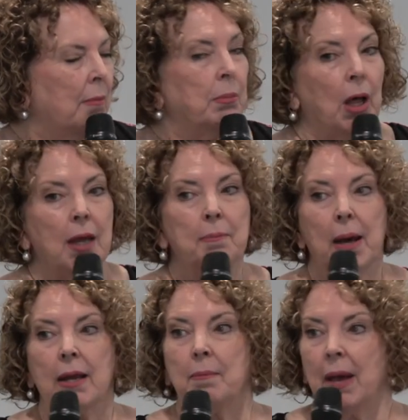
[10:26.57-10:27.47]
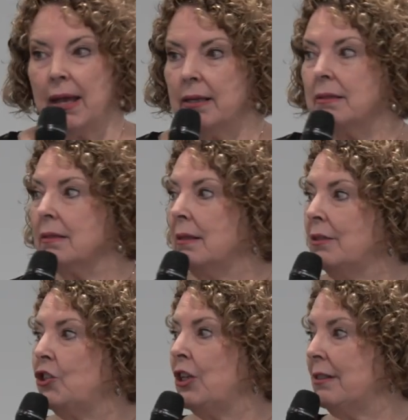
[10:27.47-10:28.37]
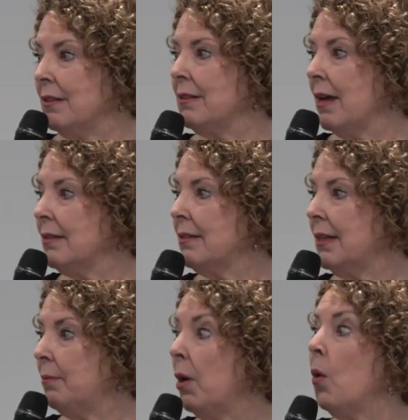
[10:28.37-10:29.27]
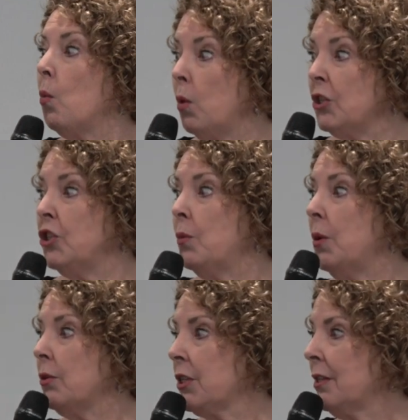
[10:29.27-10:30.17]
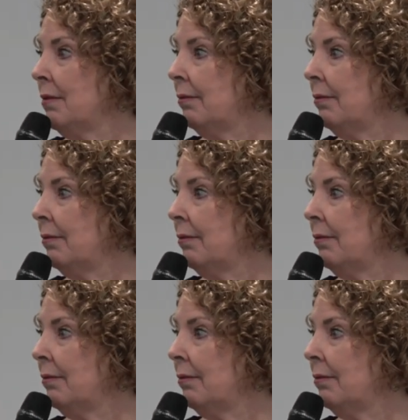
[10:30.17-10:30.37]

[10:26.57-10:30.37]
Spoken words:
Blind Bartimaeus, Jesus asked him, what do you want?